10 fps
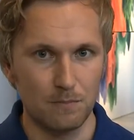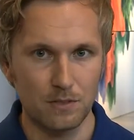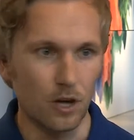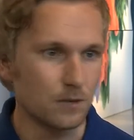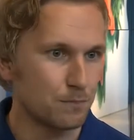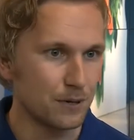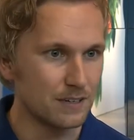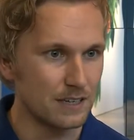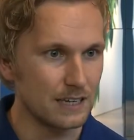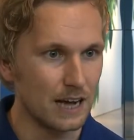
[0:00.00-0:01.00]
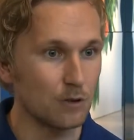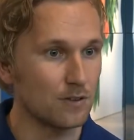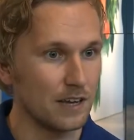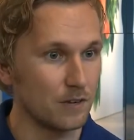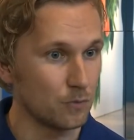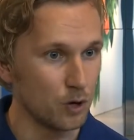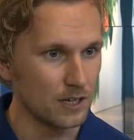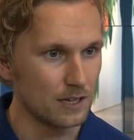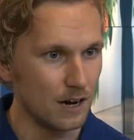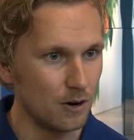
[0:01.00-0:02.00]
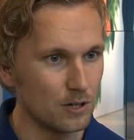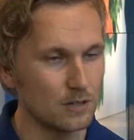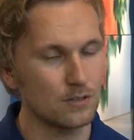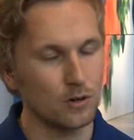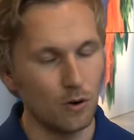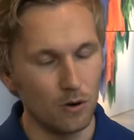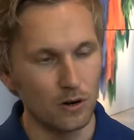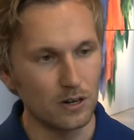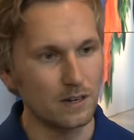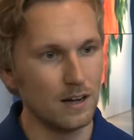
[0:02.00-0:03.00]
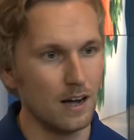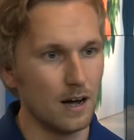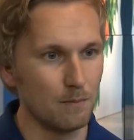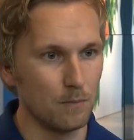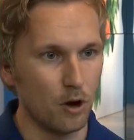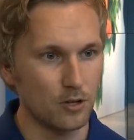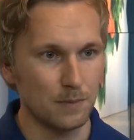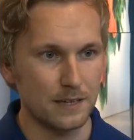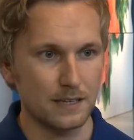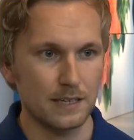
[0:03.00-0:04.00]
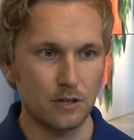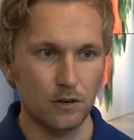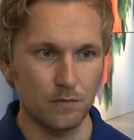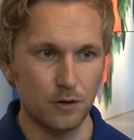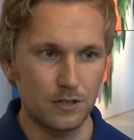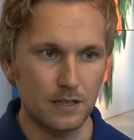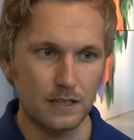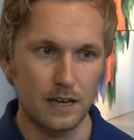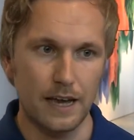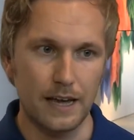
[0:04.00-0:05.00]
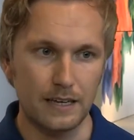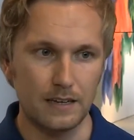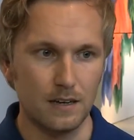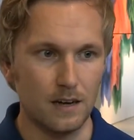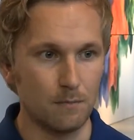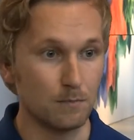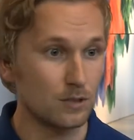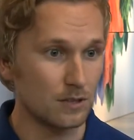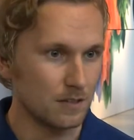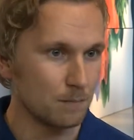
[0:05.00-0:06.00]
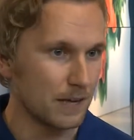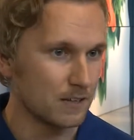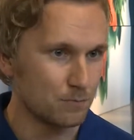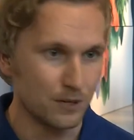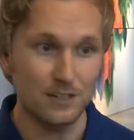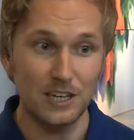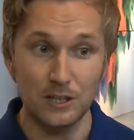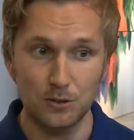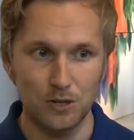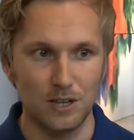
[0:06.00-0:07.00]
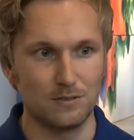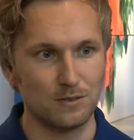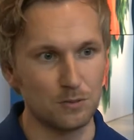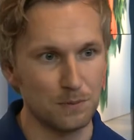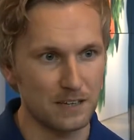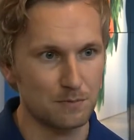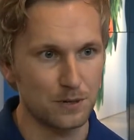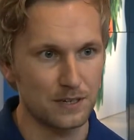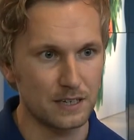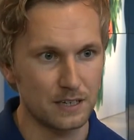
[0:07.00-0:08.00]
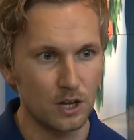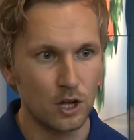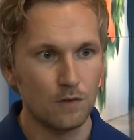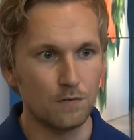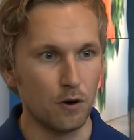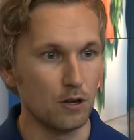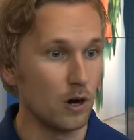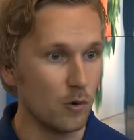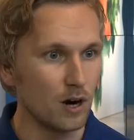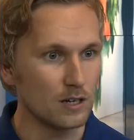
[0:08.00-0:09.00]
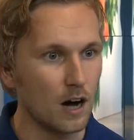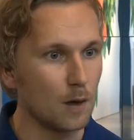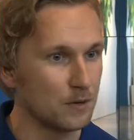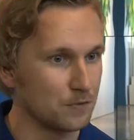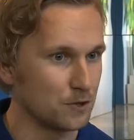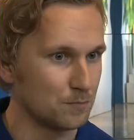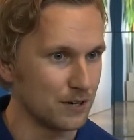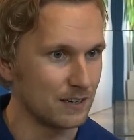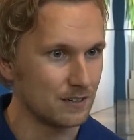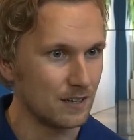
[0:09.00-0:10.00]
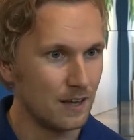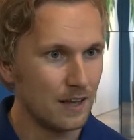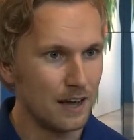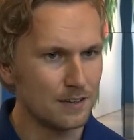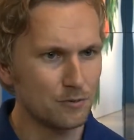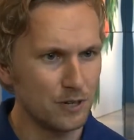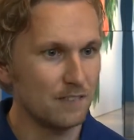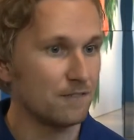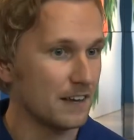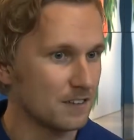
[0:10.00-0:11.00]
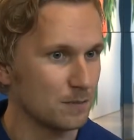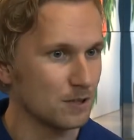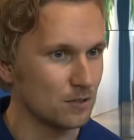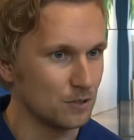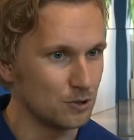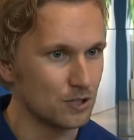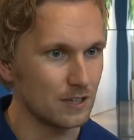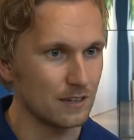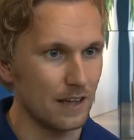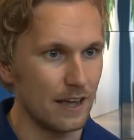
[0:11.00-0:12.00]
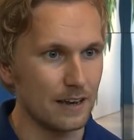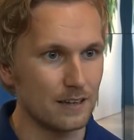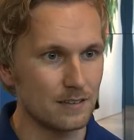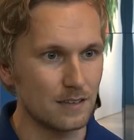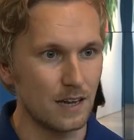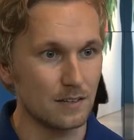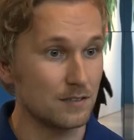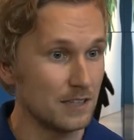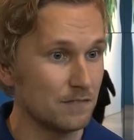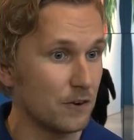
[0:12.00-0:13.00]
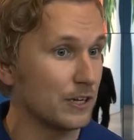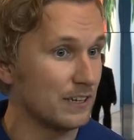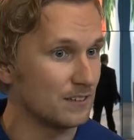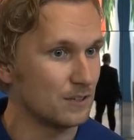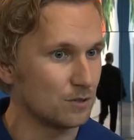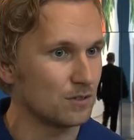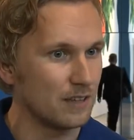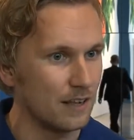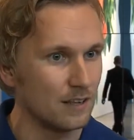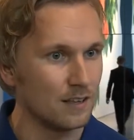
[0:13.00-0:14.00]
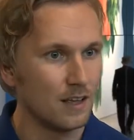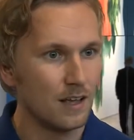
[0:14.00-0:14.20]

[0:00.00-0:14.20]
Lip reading: not printing outside of working hours, or automatically converting a simplex print into a duplex printing for lower carbon footprint. And it's a really flexible solution and still very easy to sell